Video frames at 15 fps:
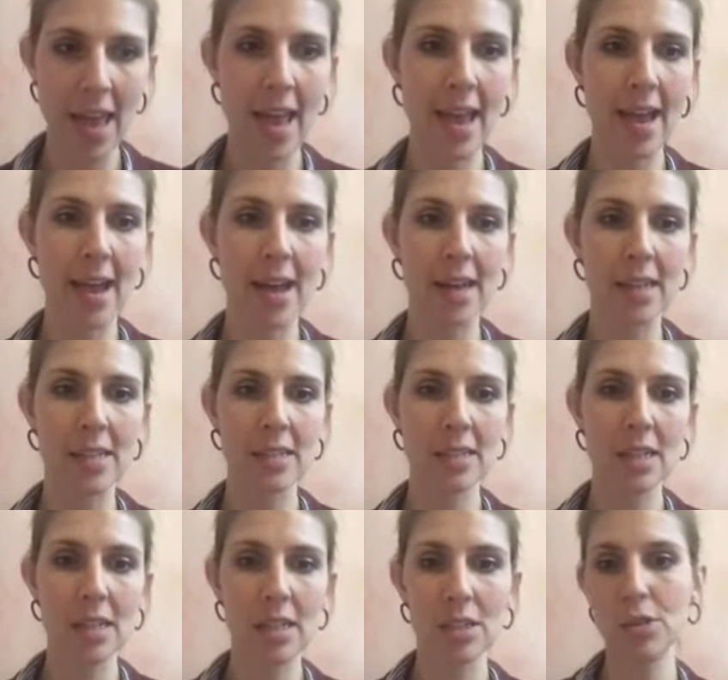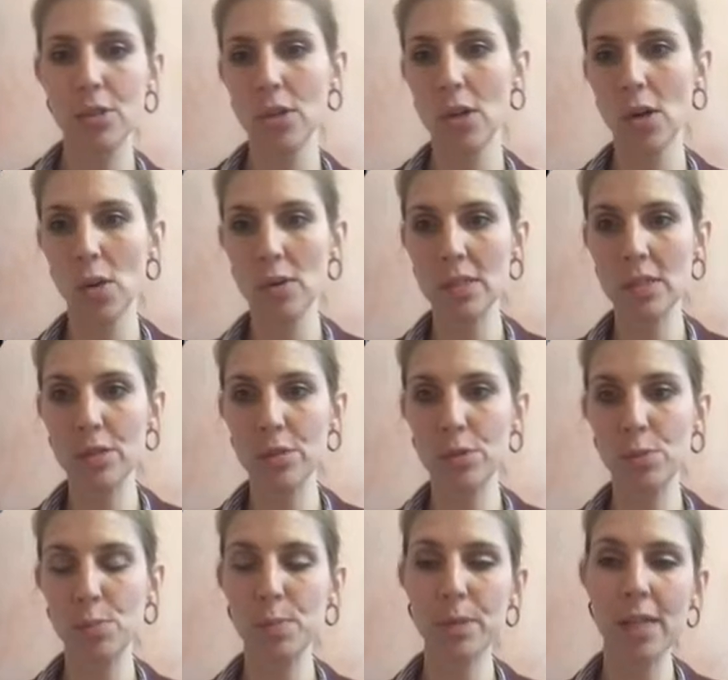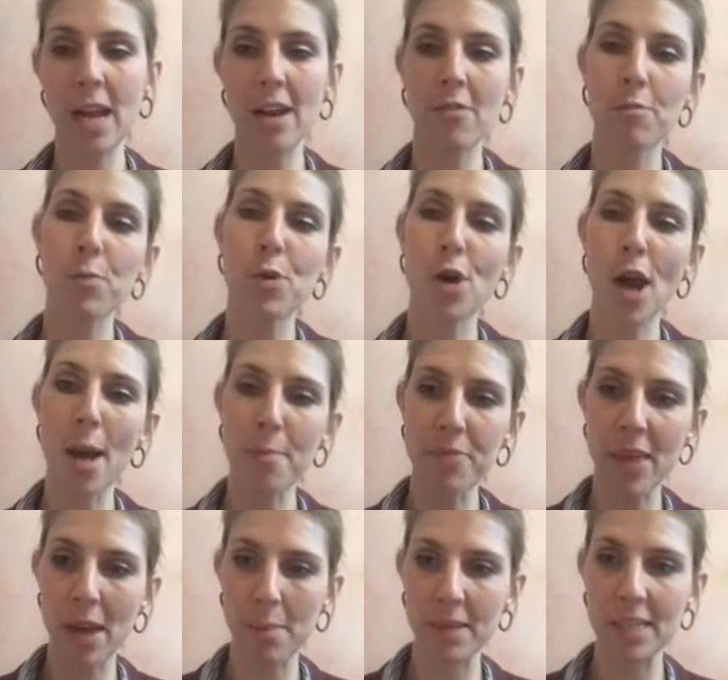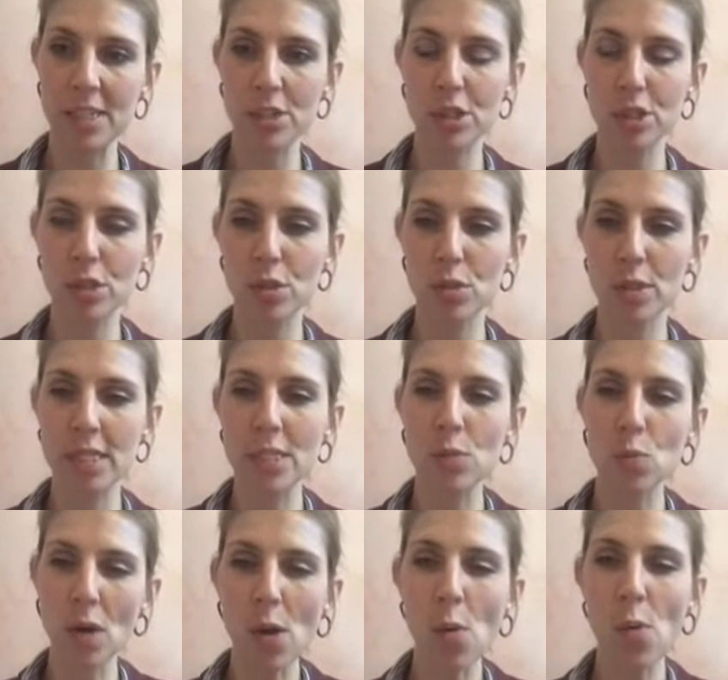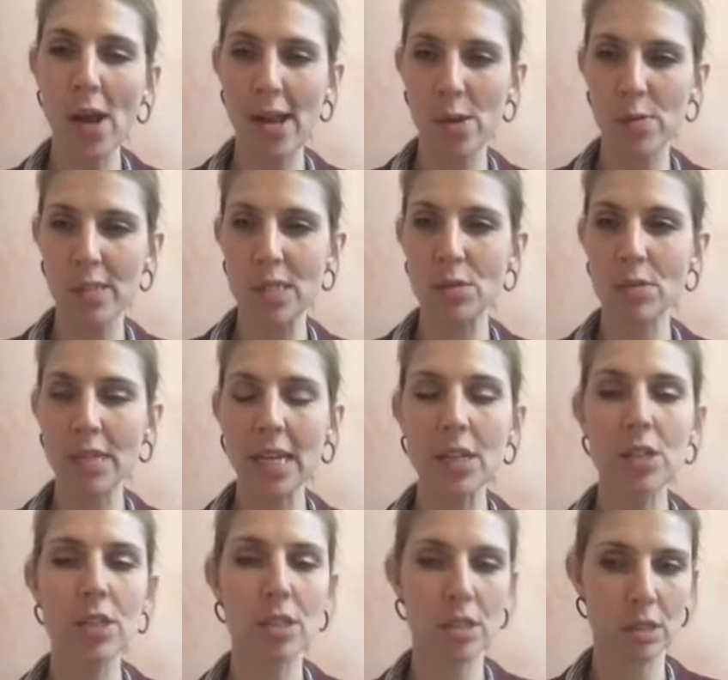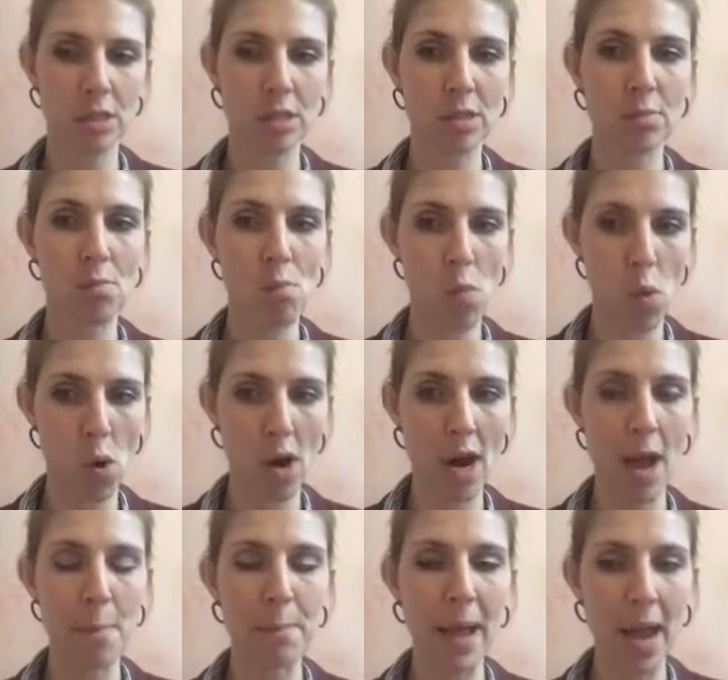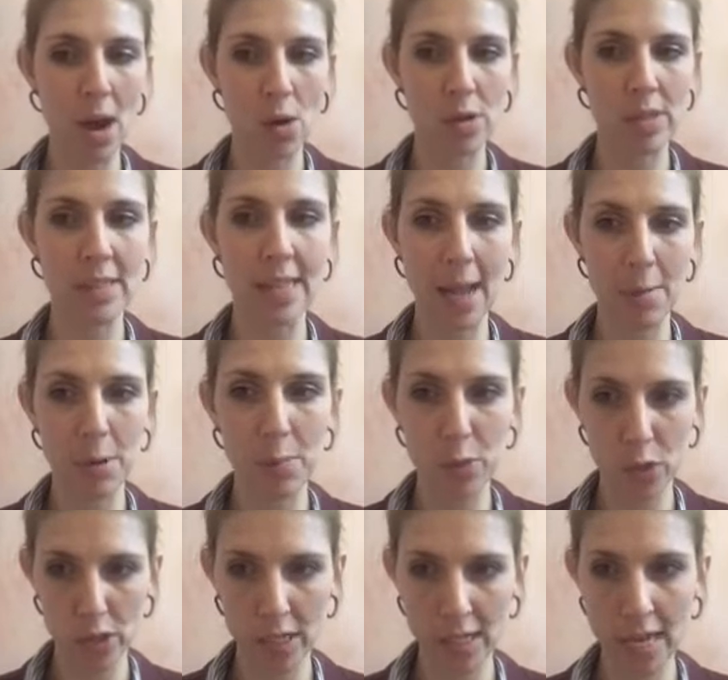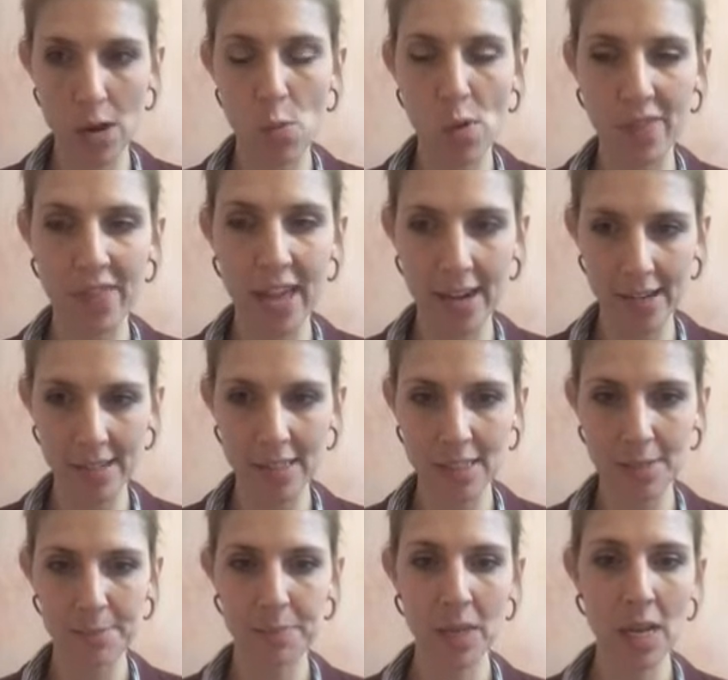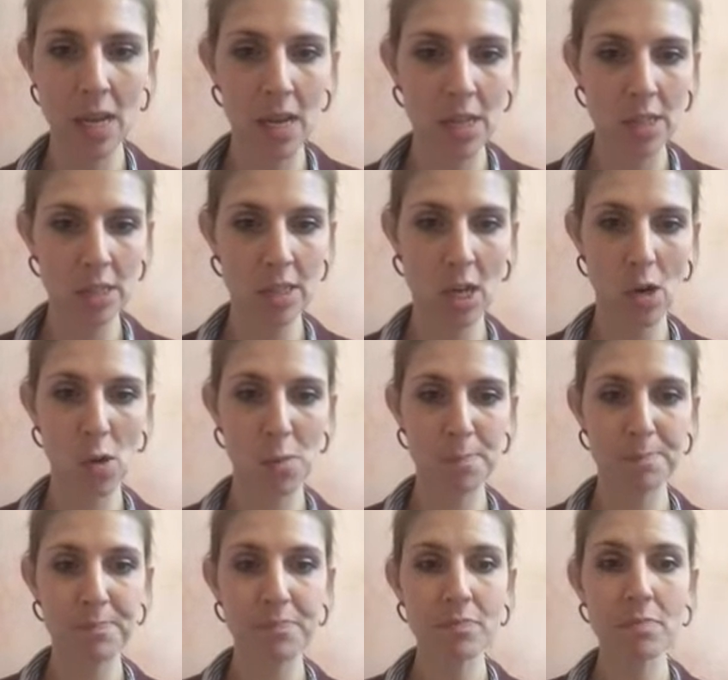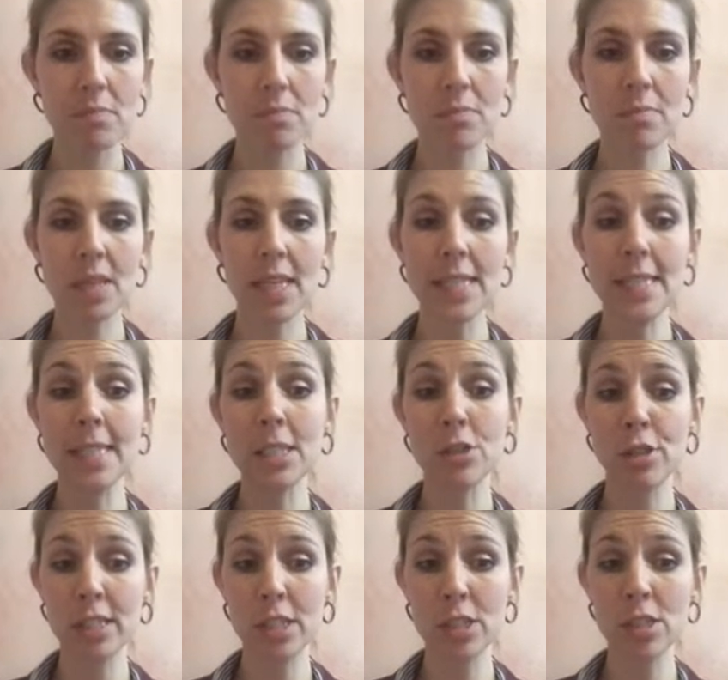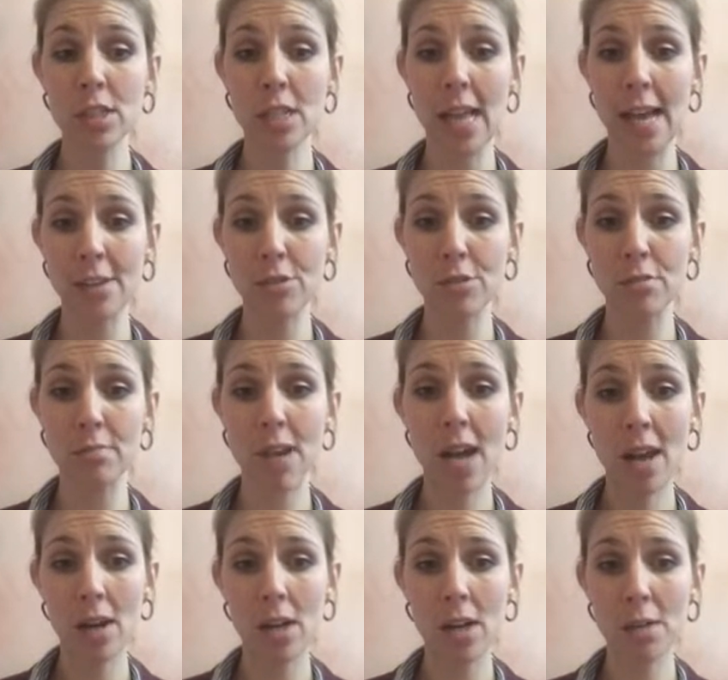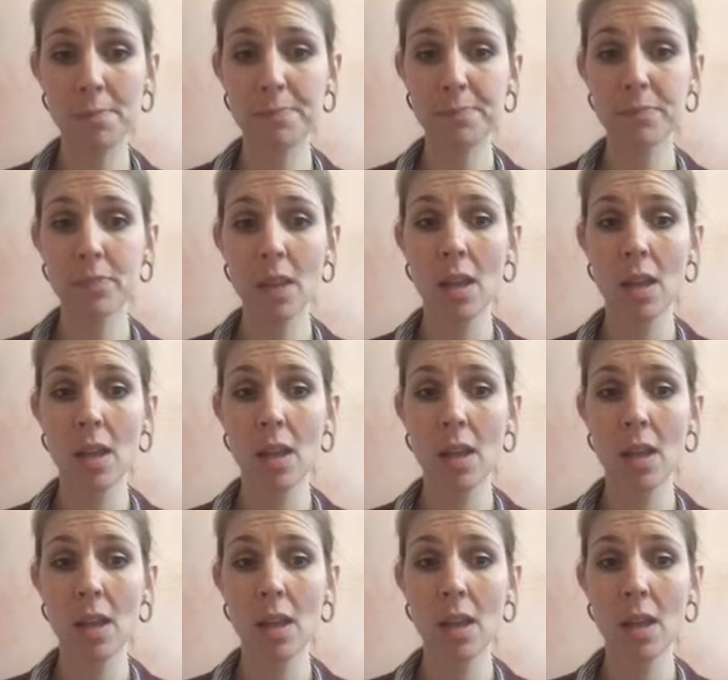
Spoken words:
And, to kind of prompt them into, in what way would you like to learn more about cyberbullying and what that is? So in a traditional classroom model,